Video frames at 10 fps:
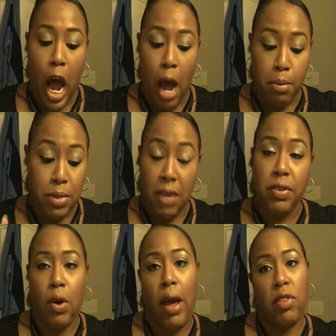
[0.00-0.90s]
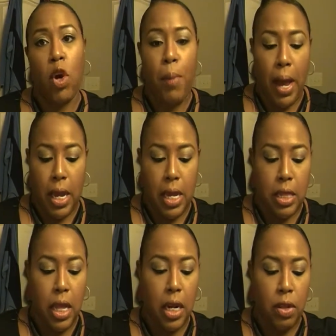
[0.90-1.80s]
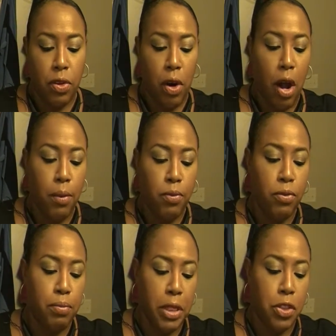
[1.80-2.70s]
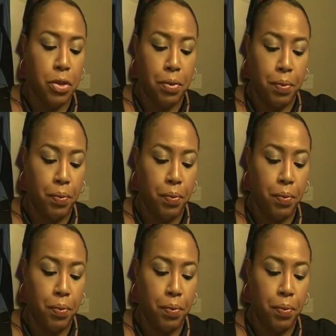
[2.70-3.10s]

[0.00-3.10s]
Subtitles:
I'm definitely gonna have to go back and get that other mixer,